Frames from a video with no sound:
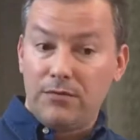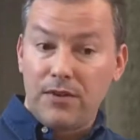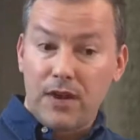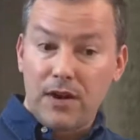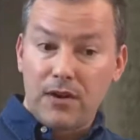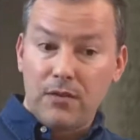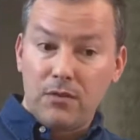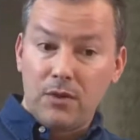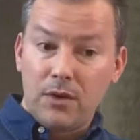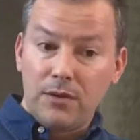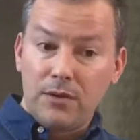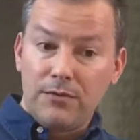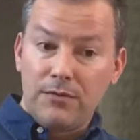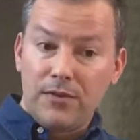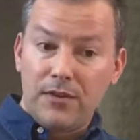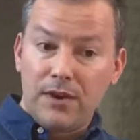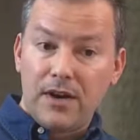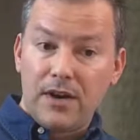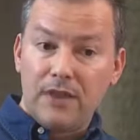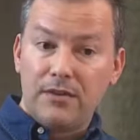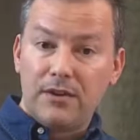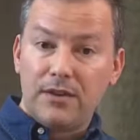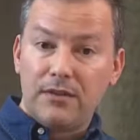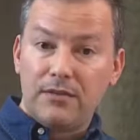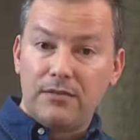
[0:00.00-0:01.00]
one
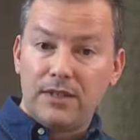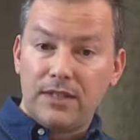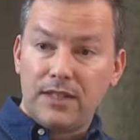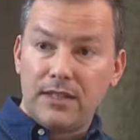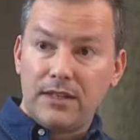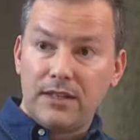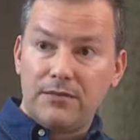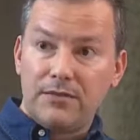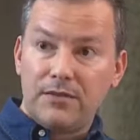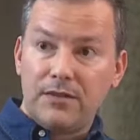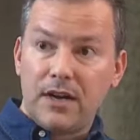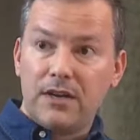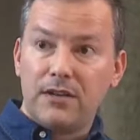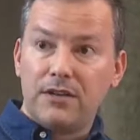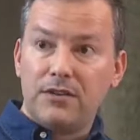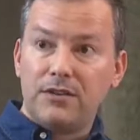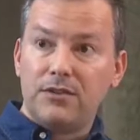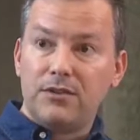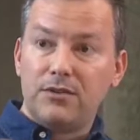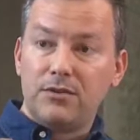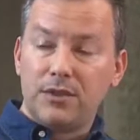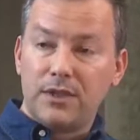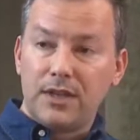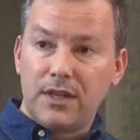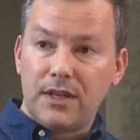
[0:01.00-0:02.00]
ferret with that virus
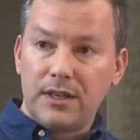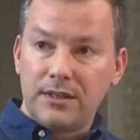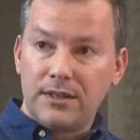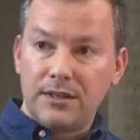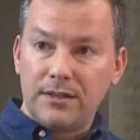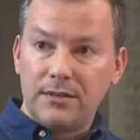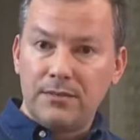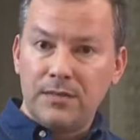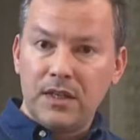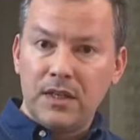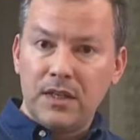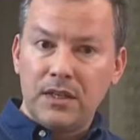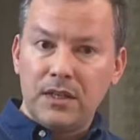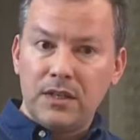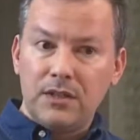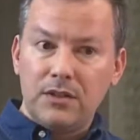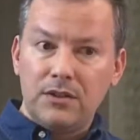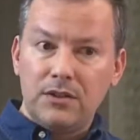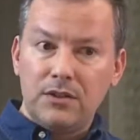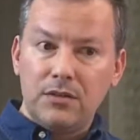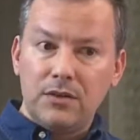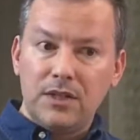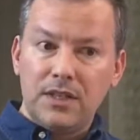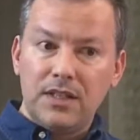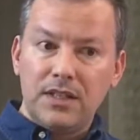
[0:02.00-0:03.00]
to another.
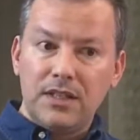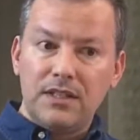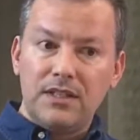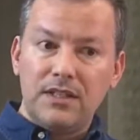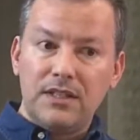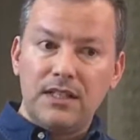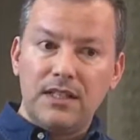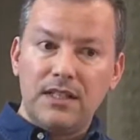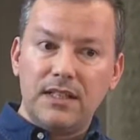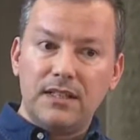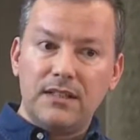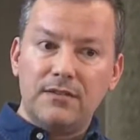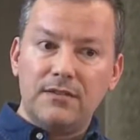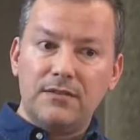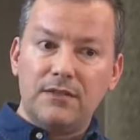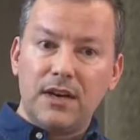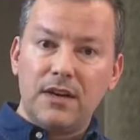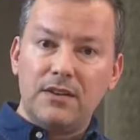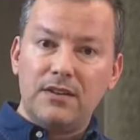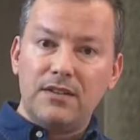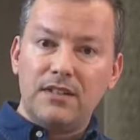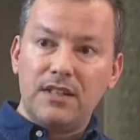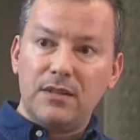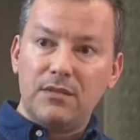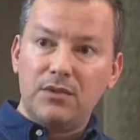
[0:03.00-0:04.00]
So we can see that the
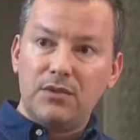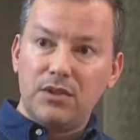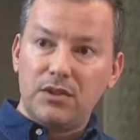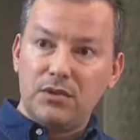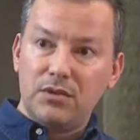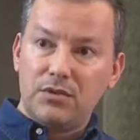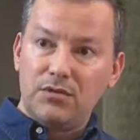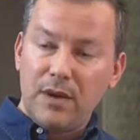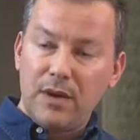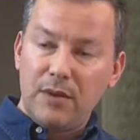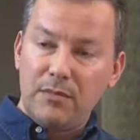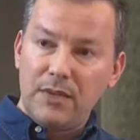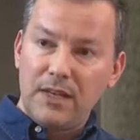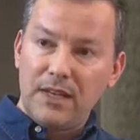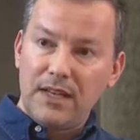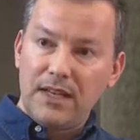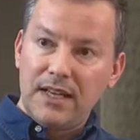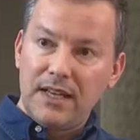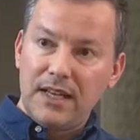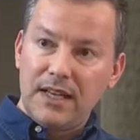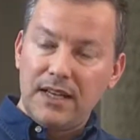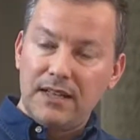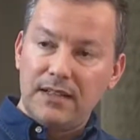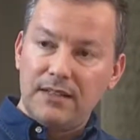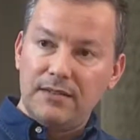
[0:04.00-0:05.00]
virus seems to
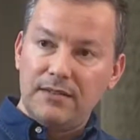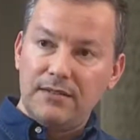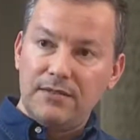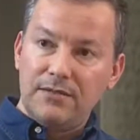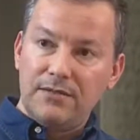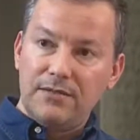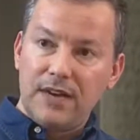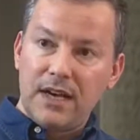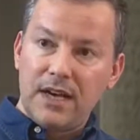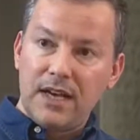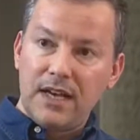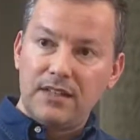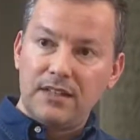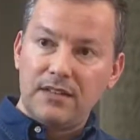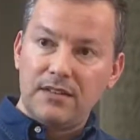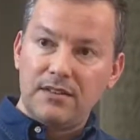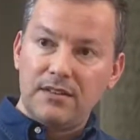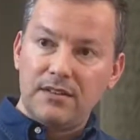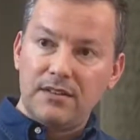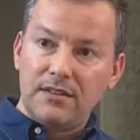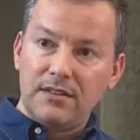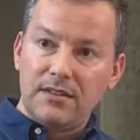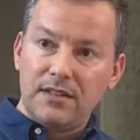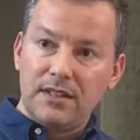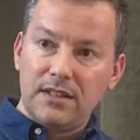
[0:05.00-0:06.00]
replicate
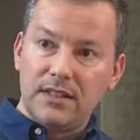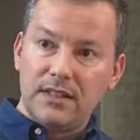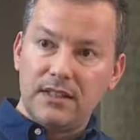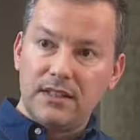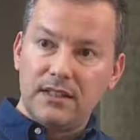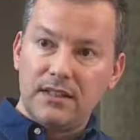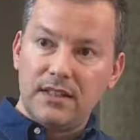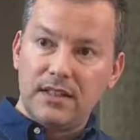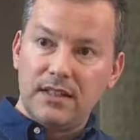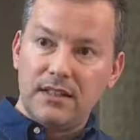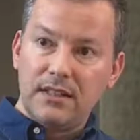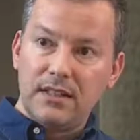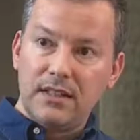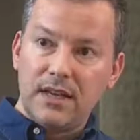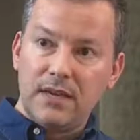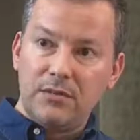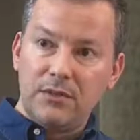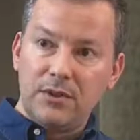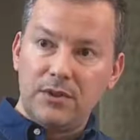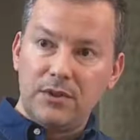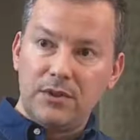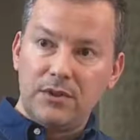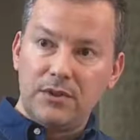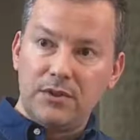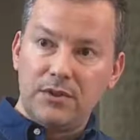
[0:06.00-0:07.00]
faster in the
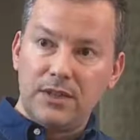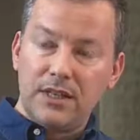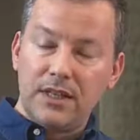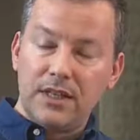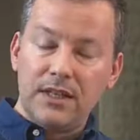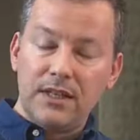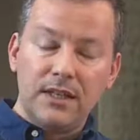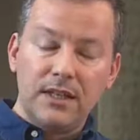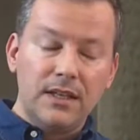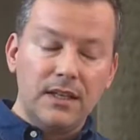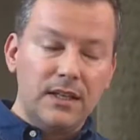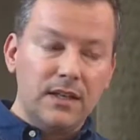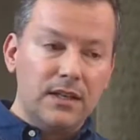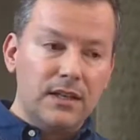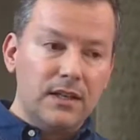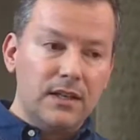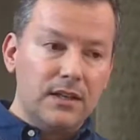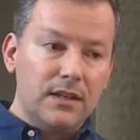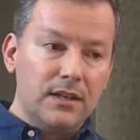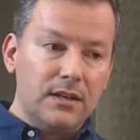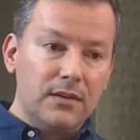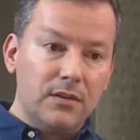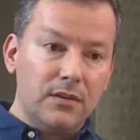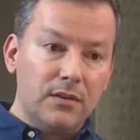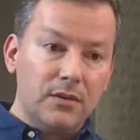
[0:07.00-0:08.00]
laboratory,
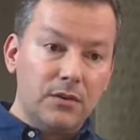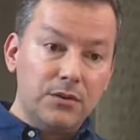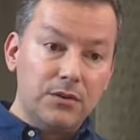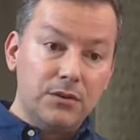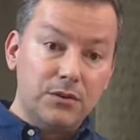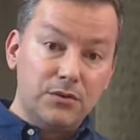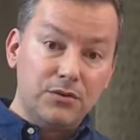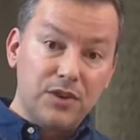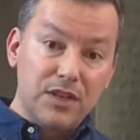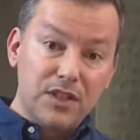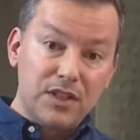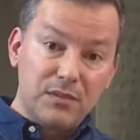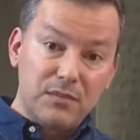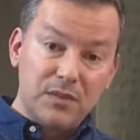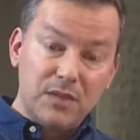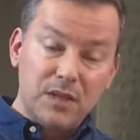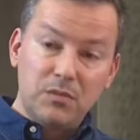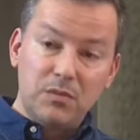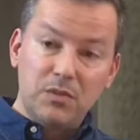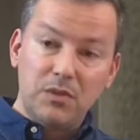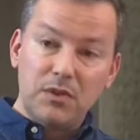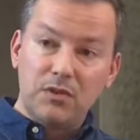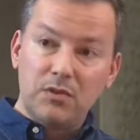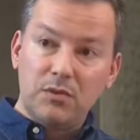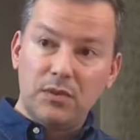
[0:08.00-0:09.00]
also
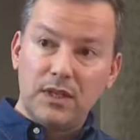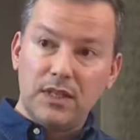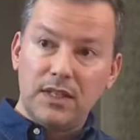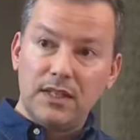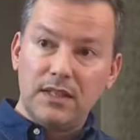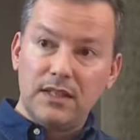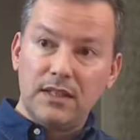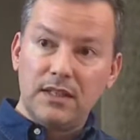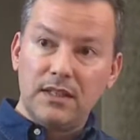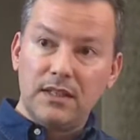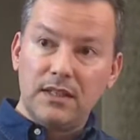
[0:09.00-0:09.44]
transmit between